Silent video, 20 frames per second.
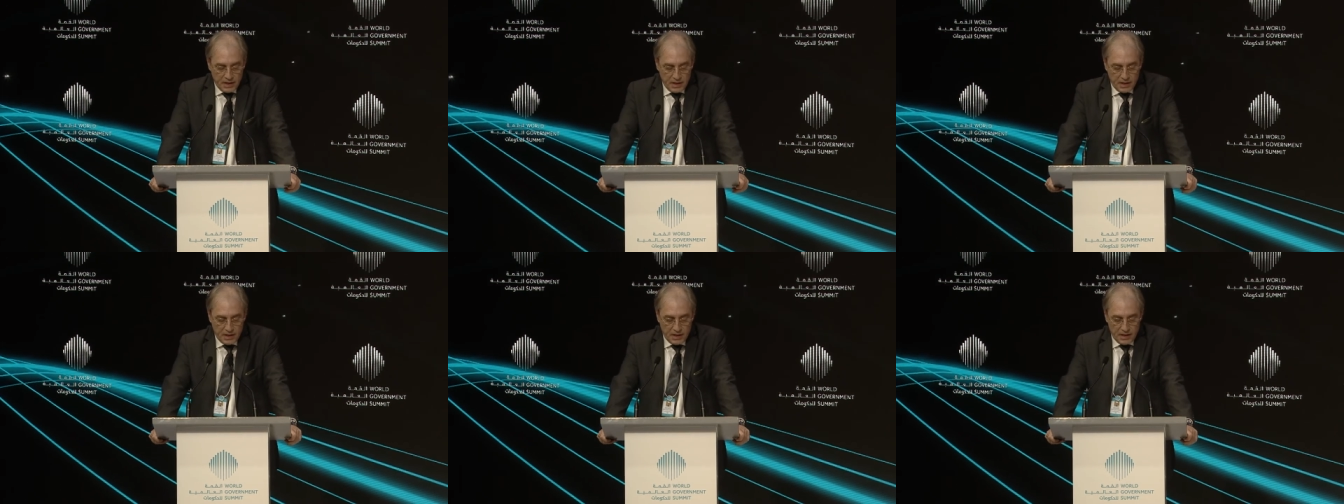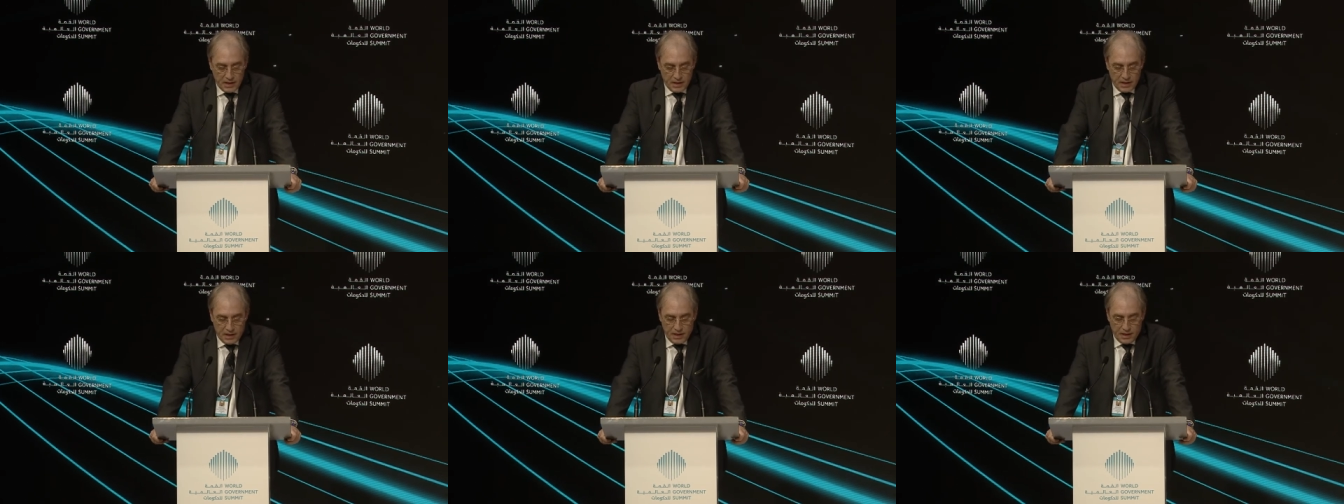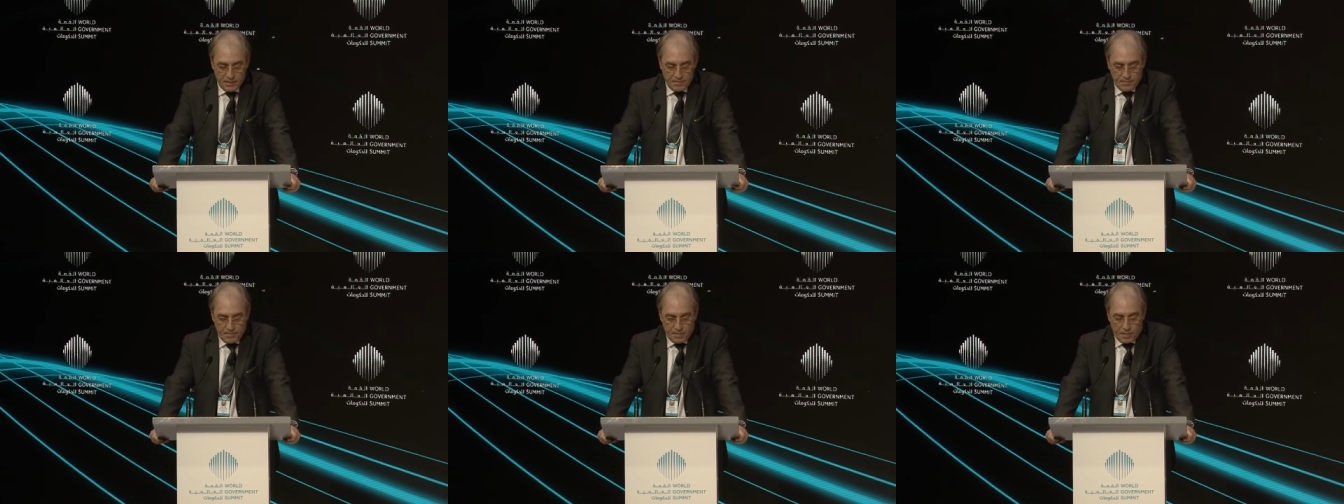
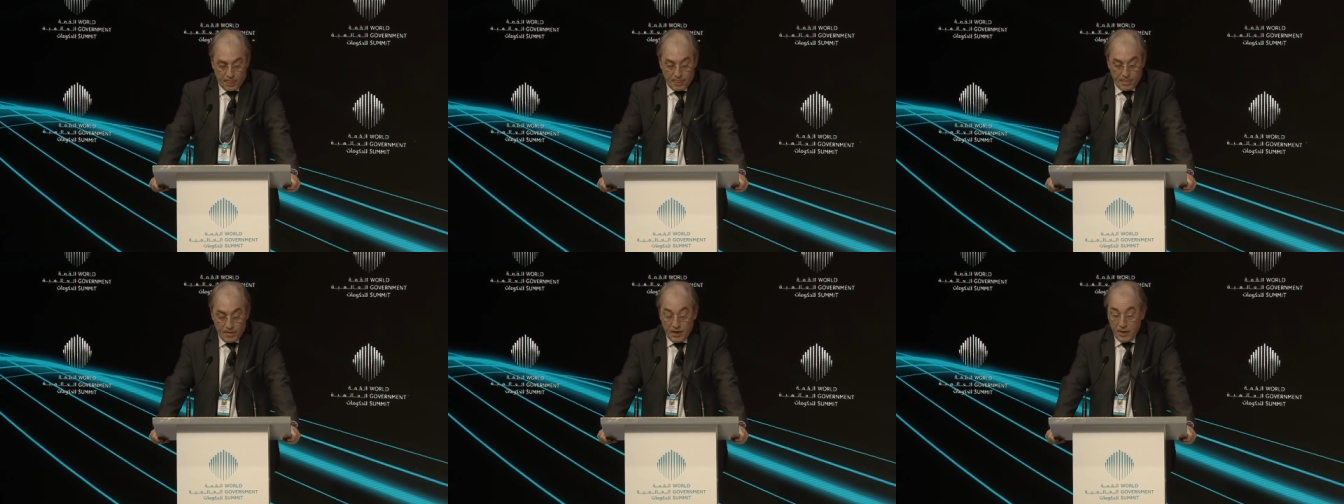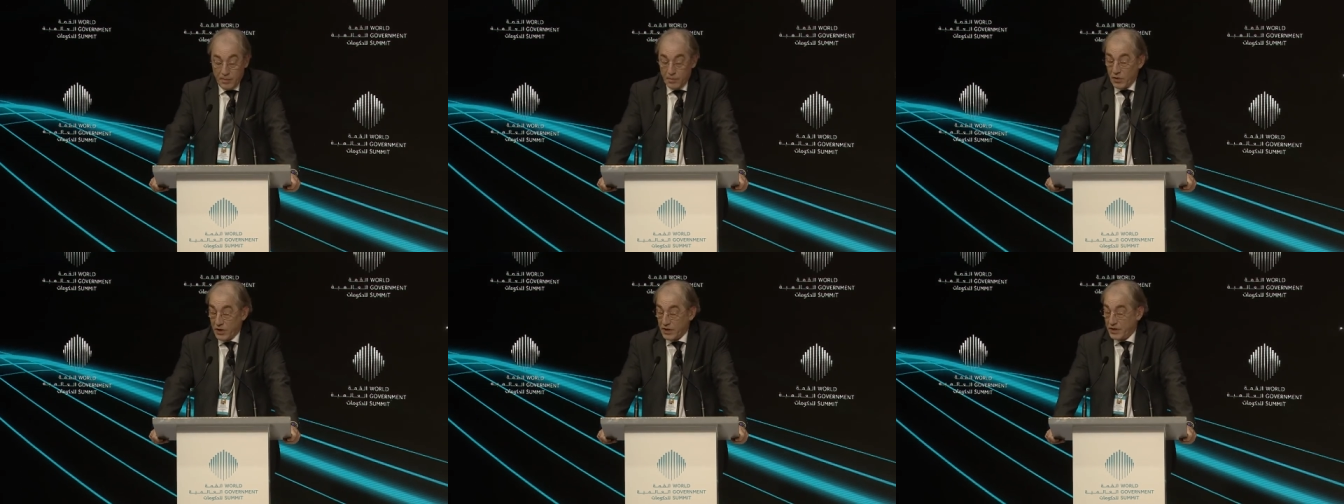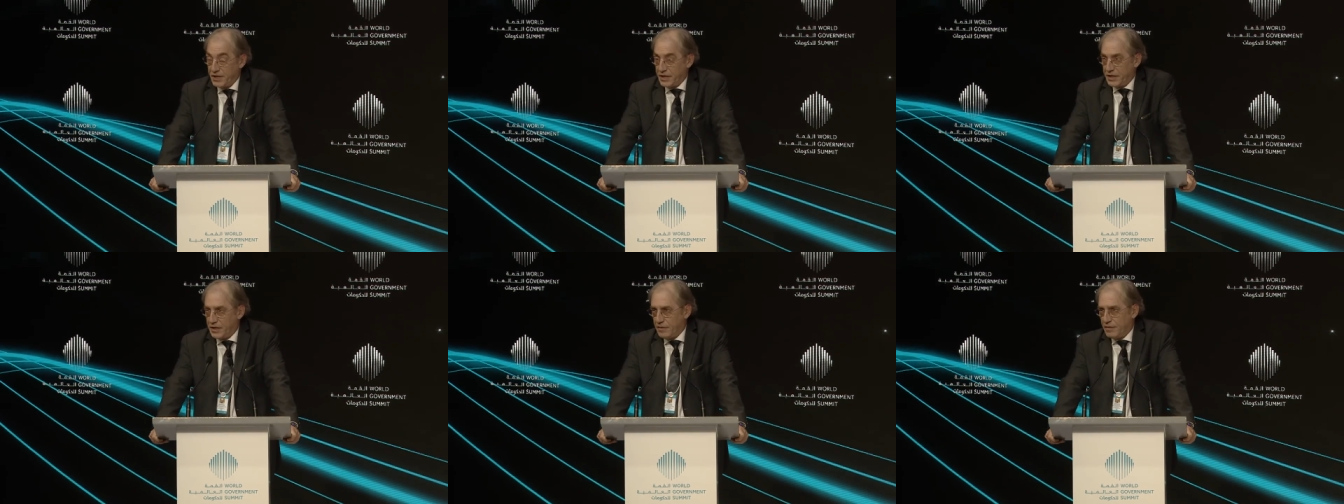In
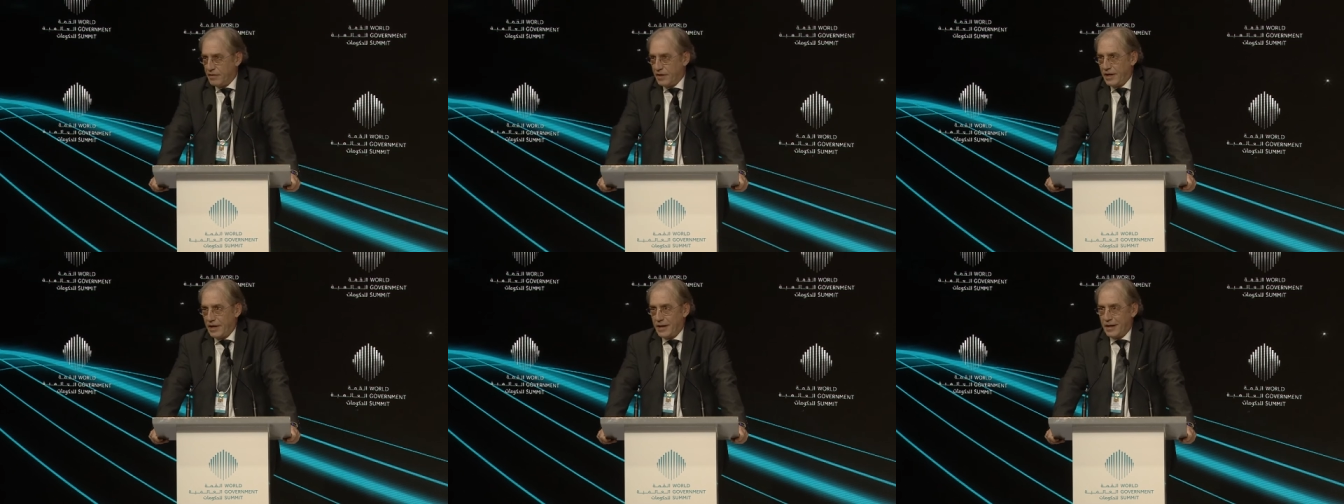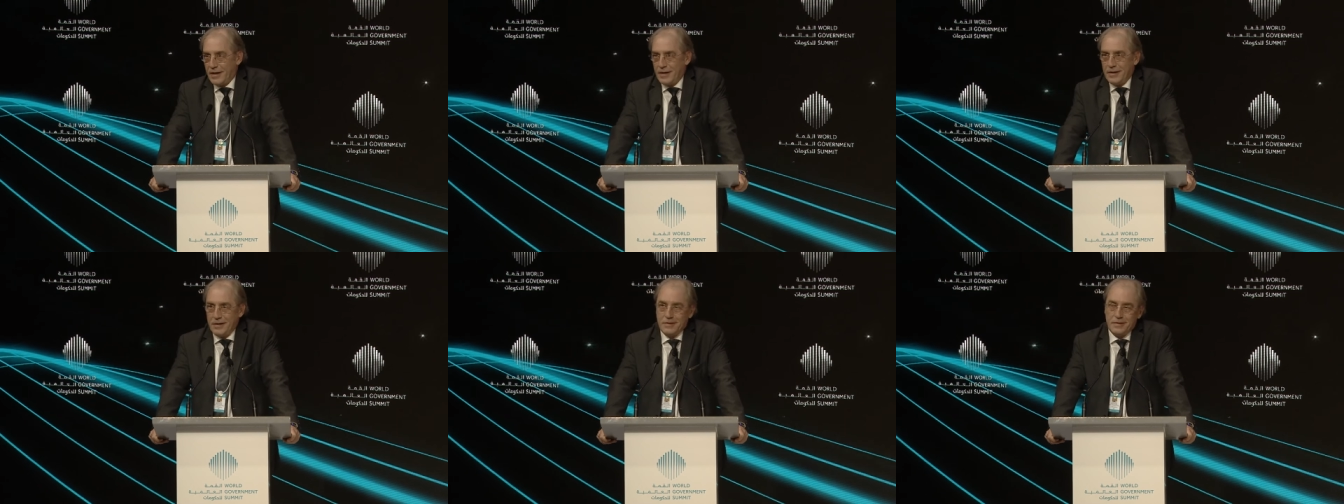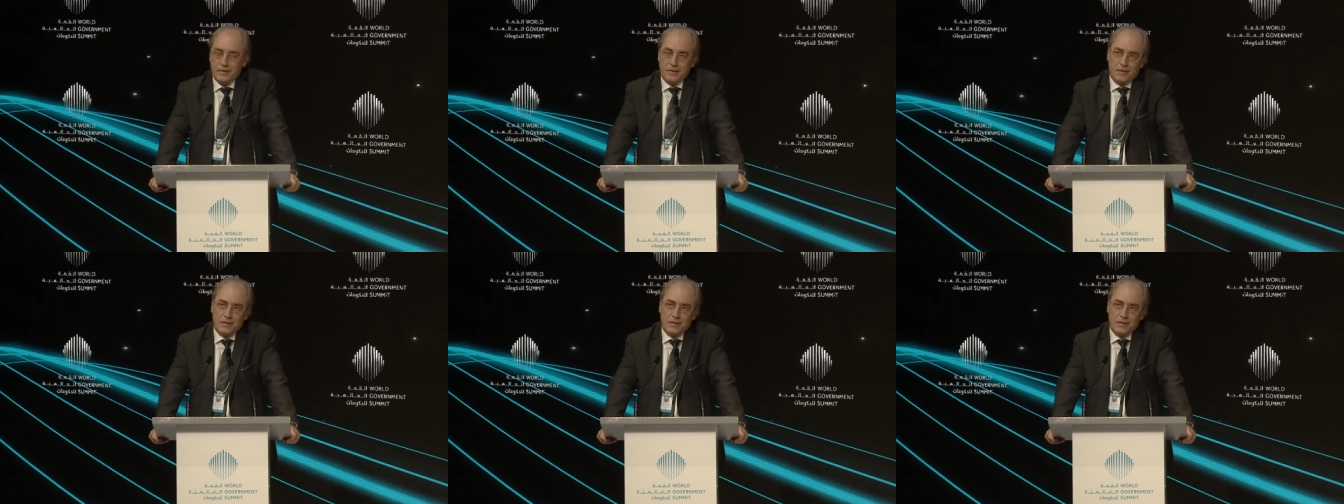particular,